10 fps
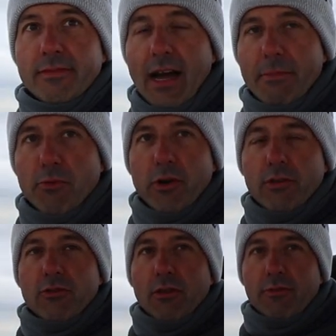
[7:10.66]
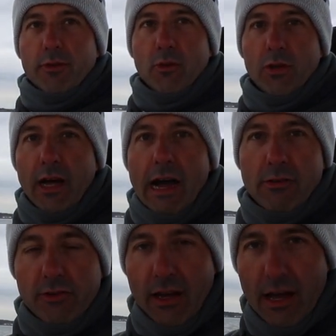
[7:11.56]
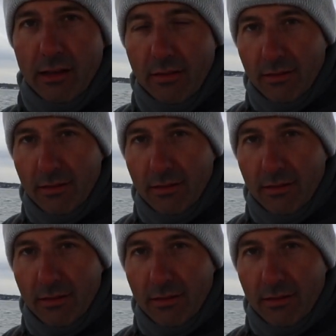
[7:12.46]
I brought it just for all the Irish guys.